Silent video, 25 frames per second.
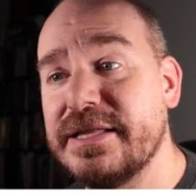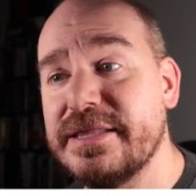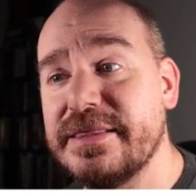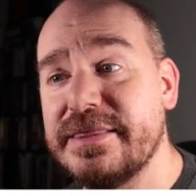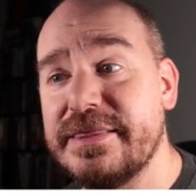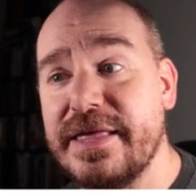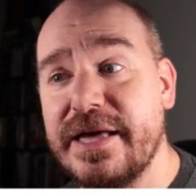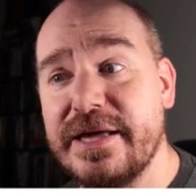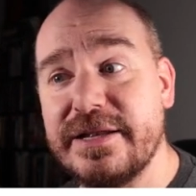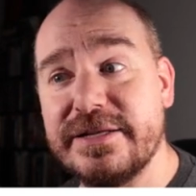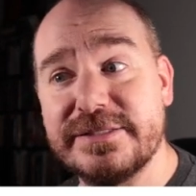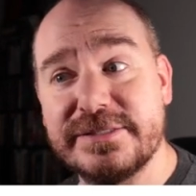
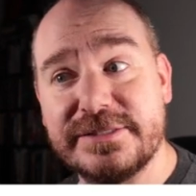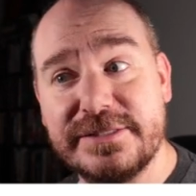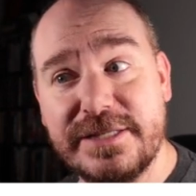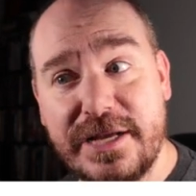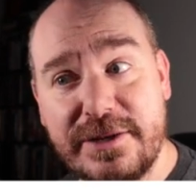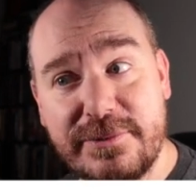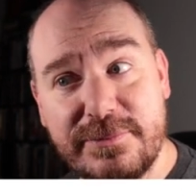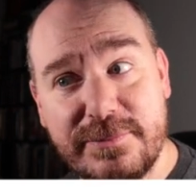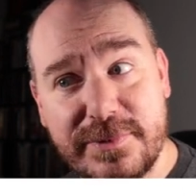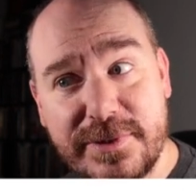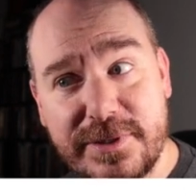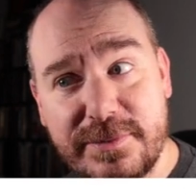That is
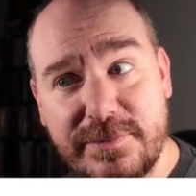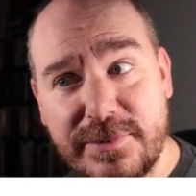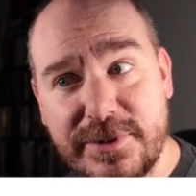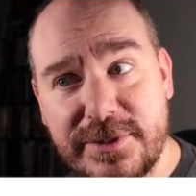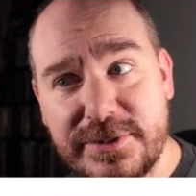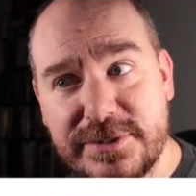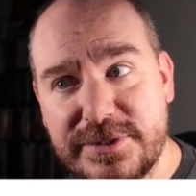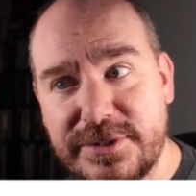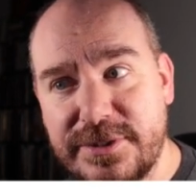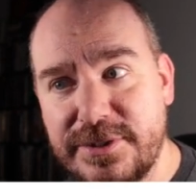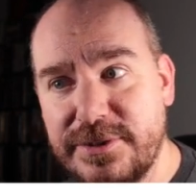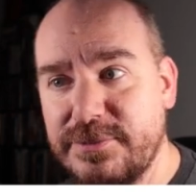not what I
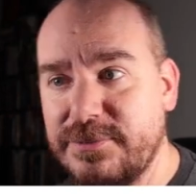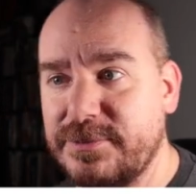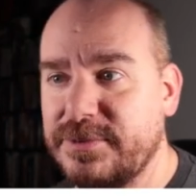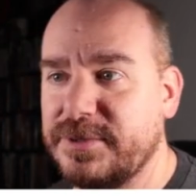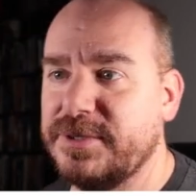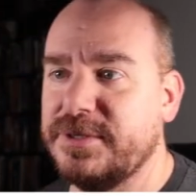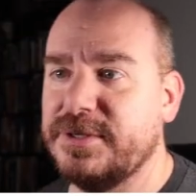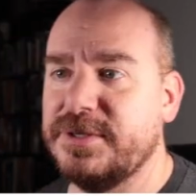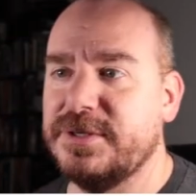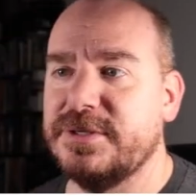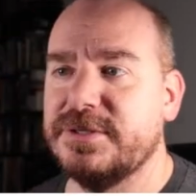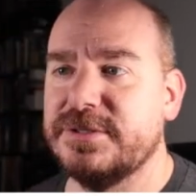wanted to do.
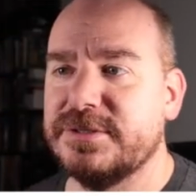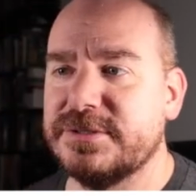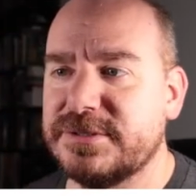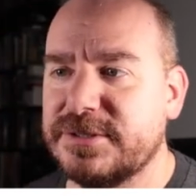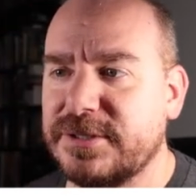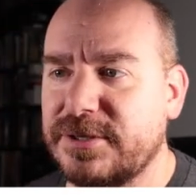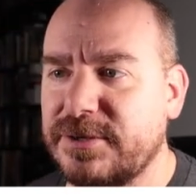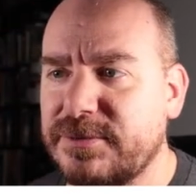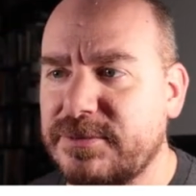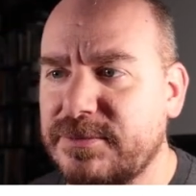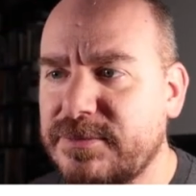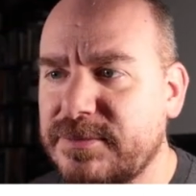
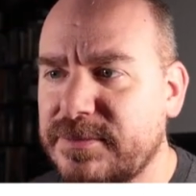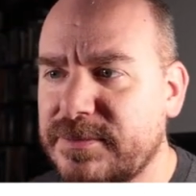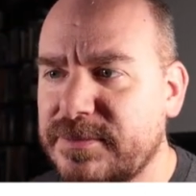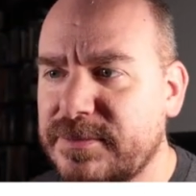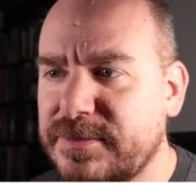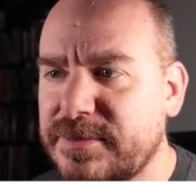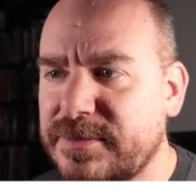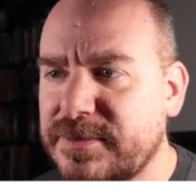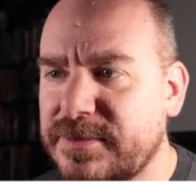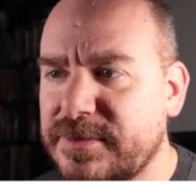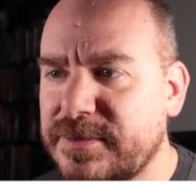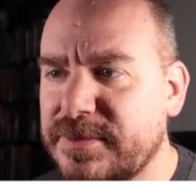So
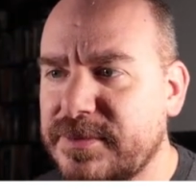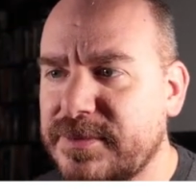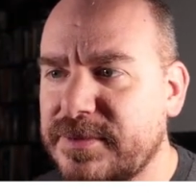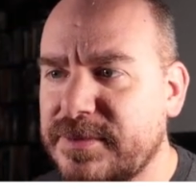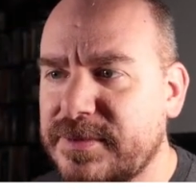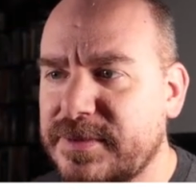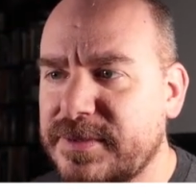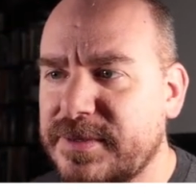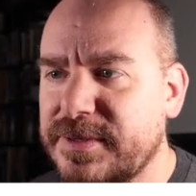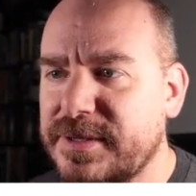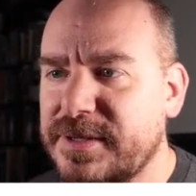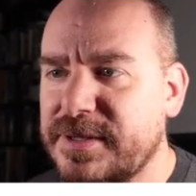
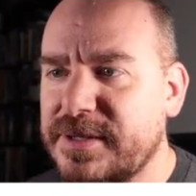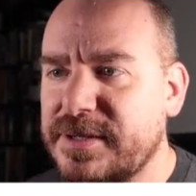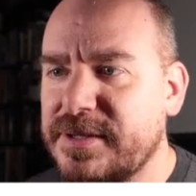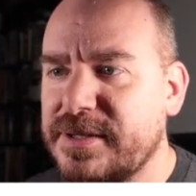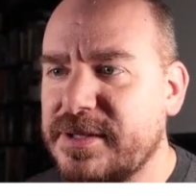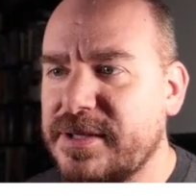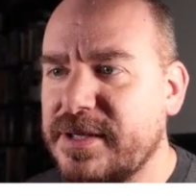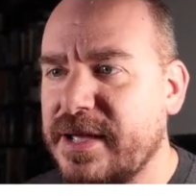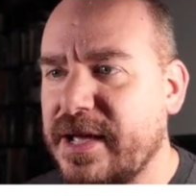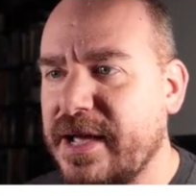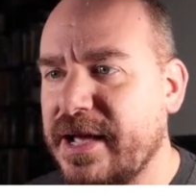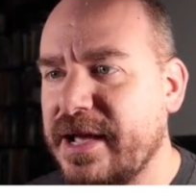
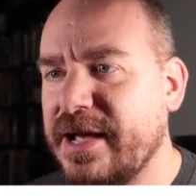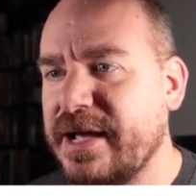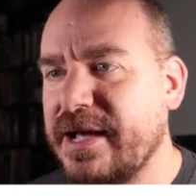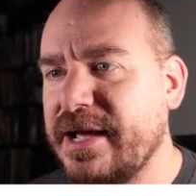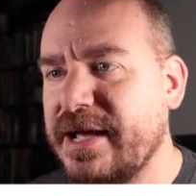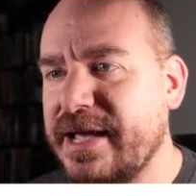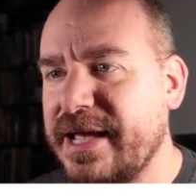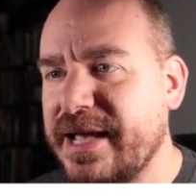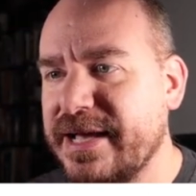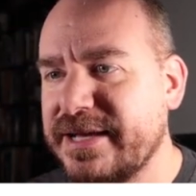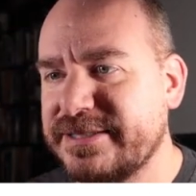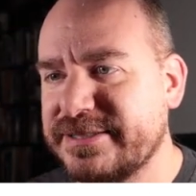
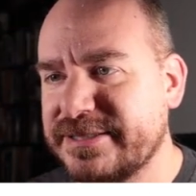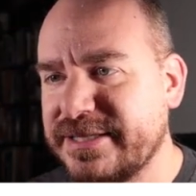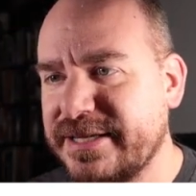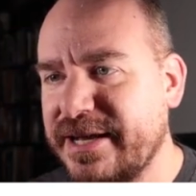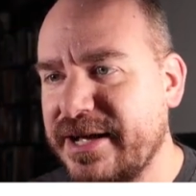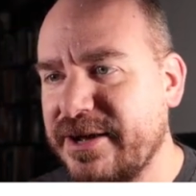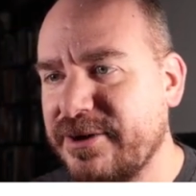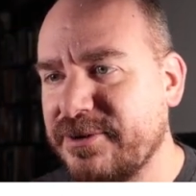I exit